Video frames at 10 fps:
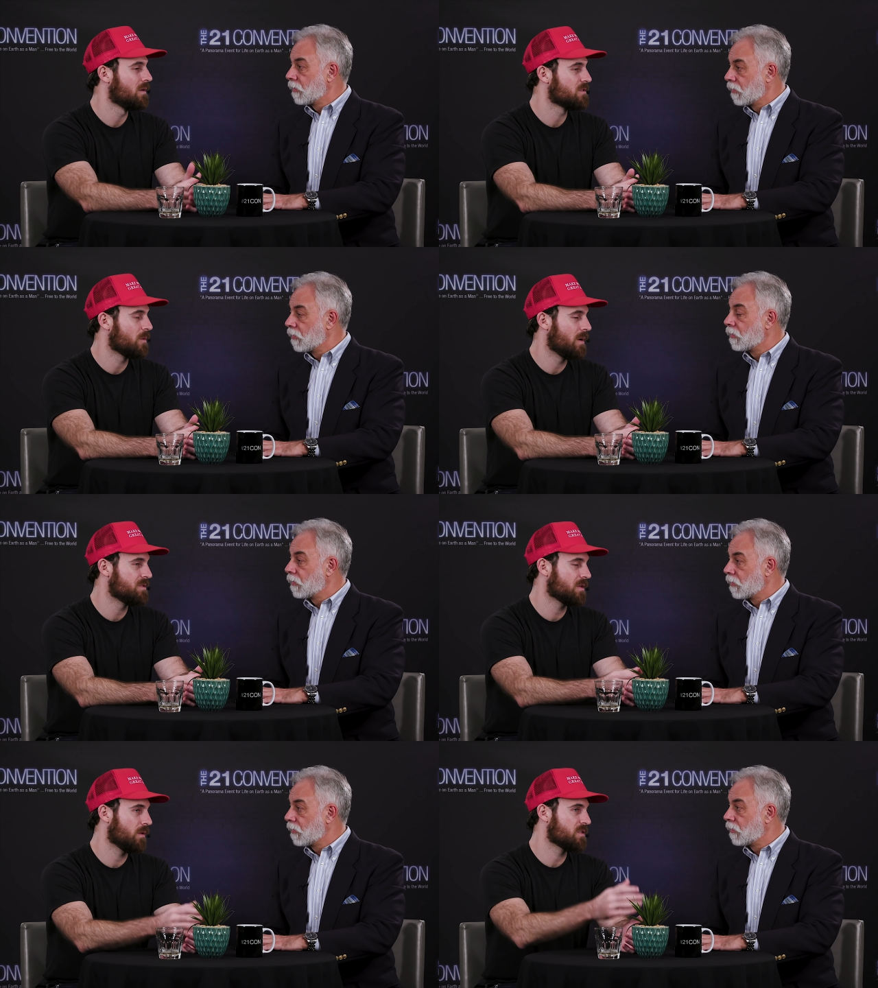Speaker 1: So
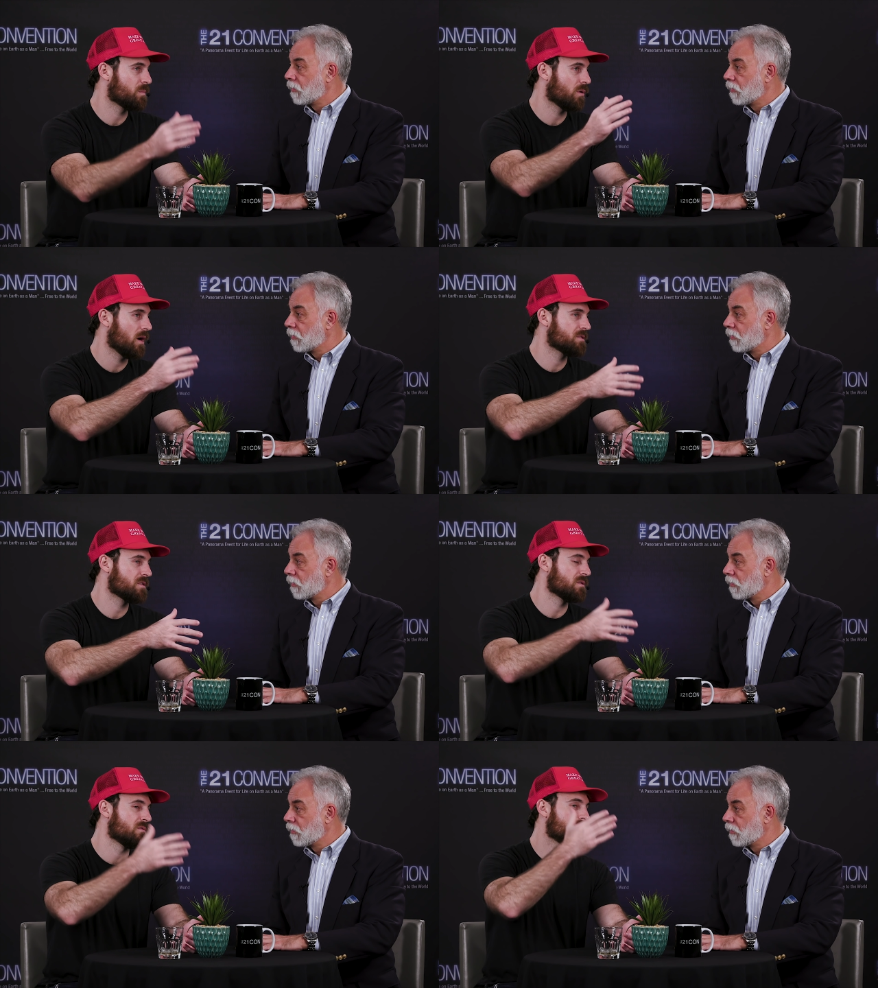basically, it's a
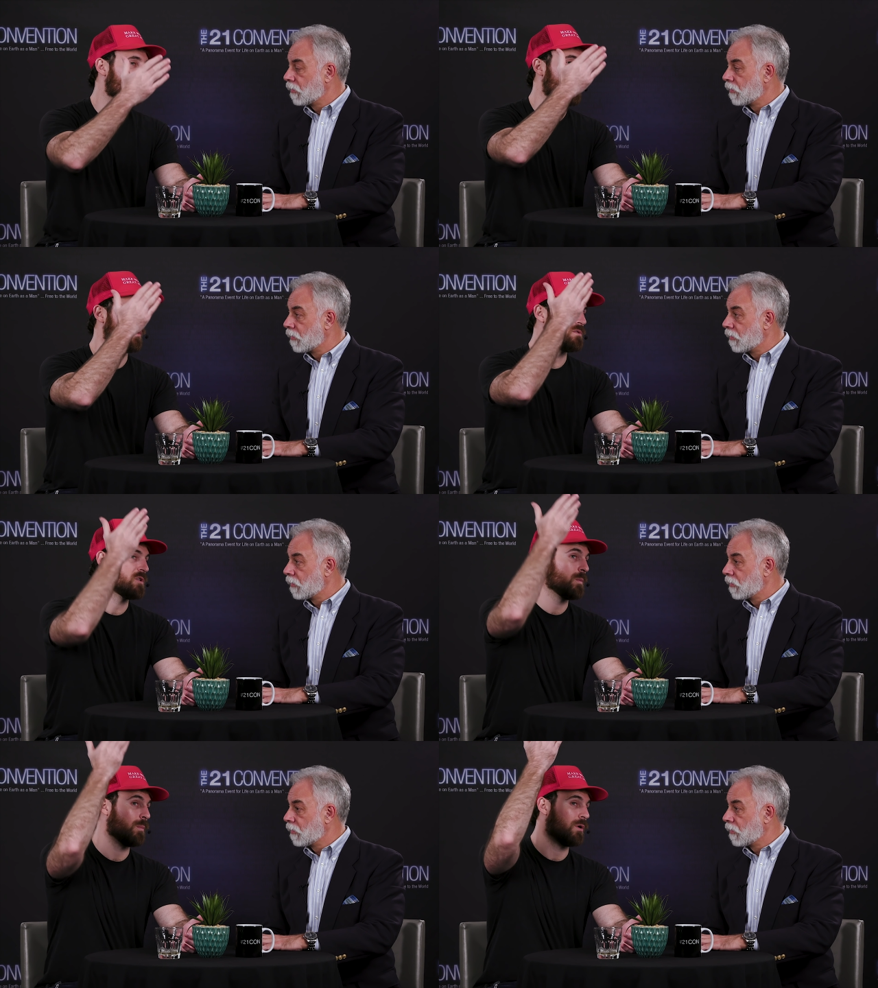process of, you know,
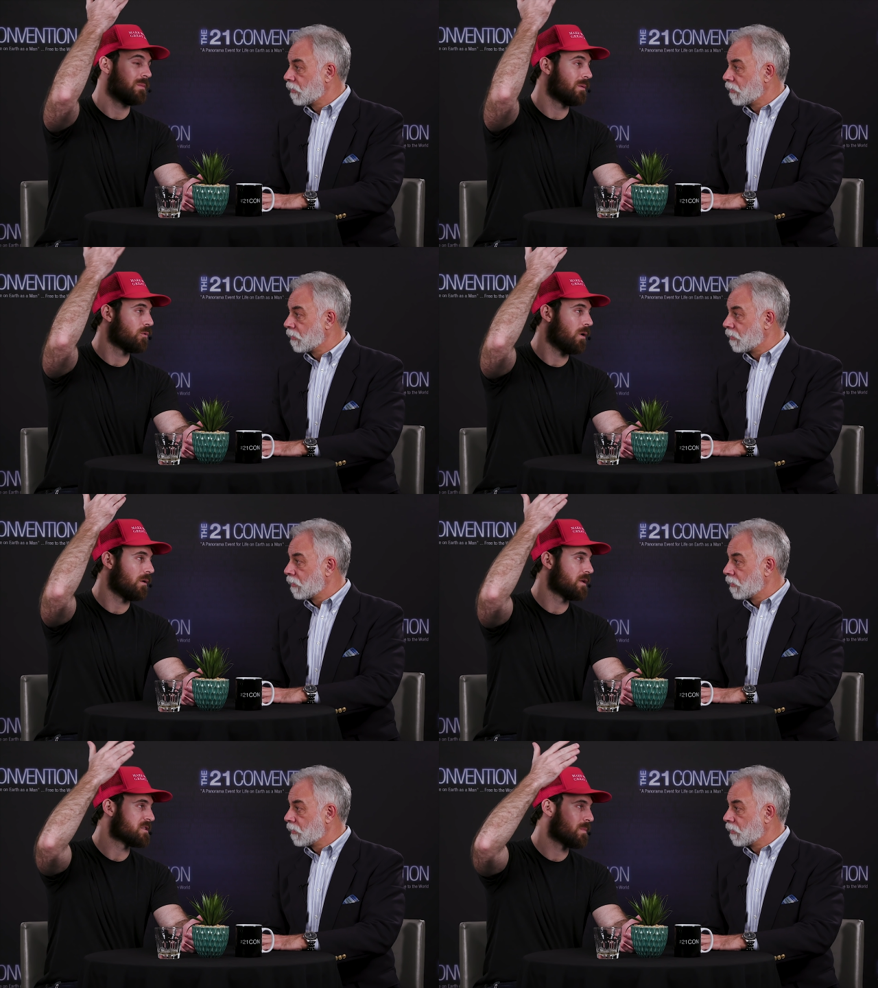super premium
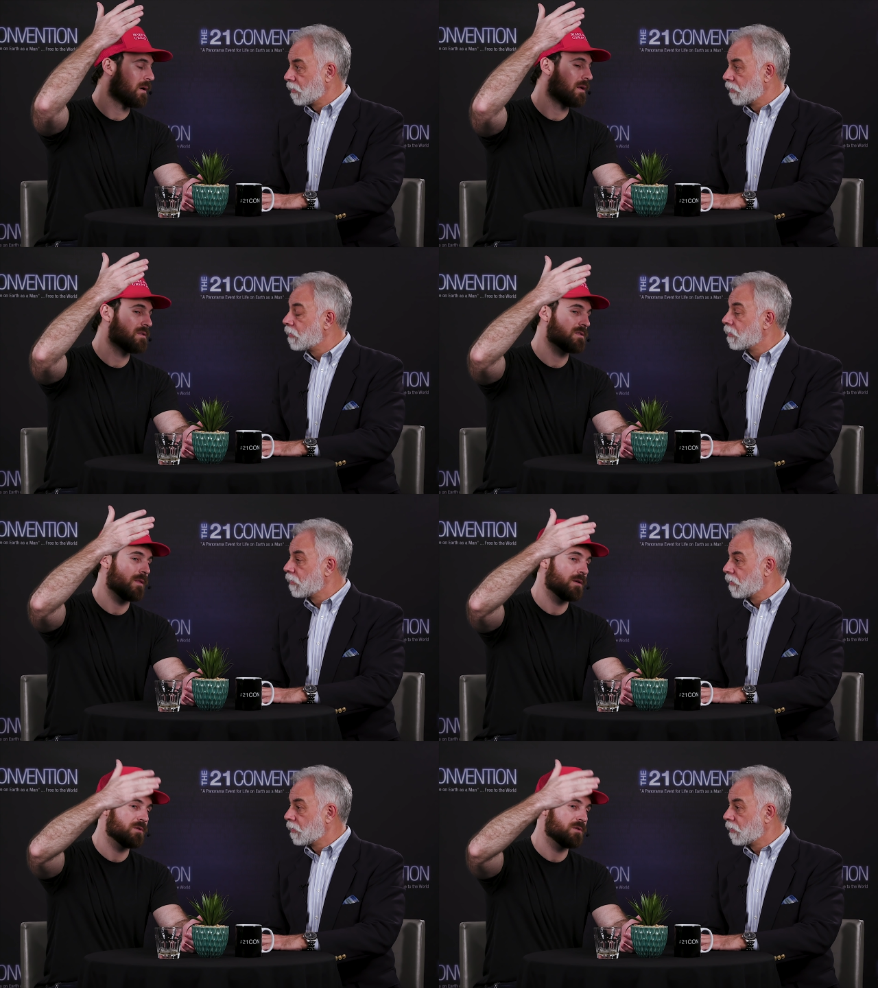quality experience and